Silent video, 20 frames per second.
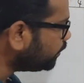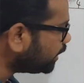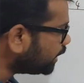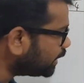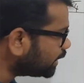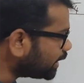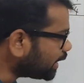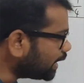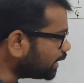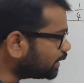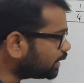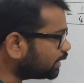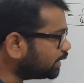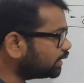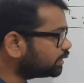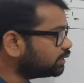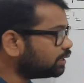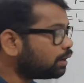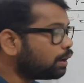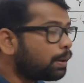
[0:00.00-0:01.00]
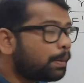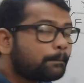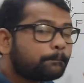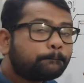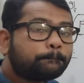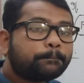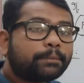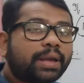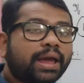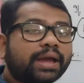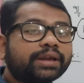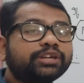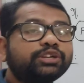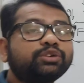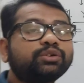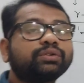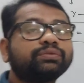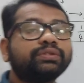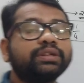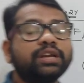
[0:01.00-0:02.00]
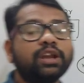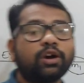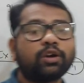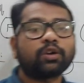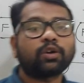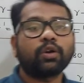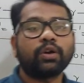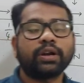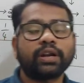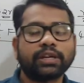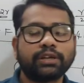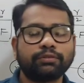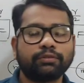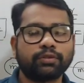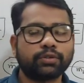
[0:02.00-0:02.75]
we can calculate the magnitude of the non-contact